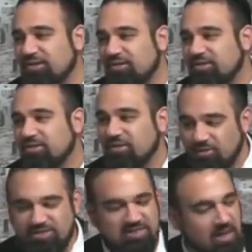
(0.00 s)
yet.
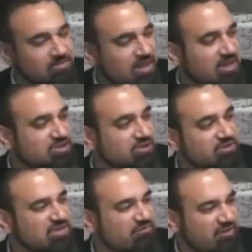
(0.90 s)
You're in some danger.
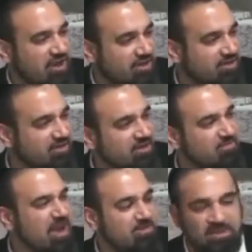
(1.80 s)
Safek.
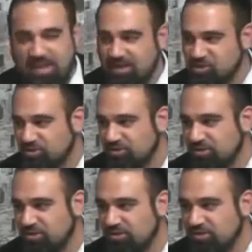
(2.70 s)
Maybe danger.
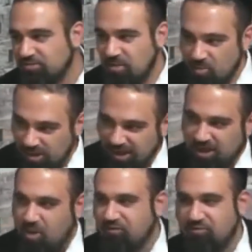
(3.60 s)
Maybe we can
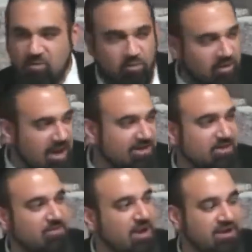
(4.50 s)
get away from him. We could hide
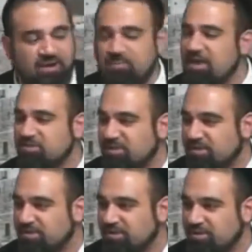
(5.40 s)
the body in the
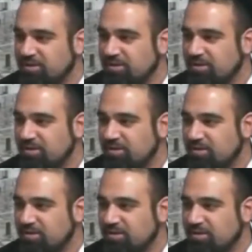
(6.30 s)
basement.
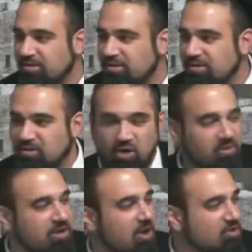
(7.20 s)

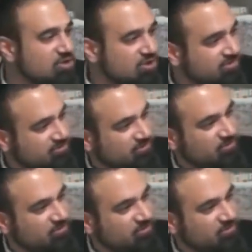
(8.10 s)
Throw him in the ocean.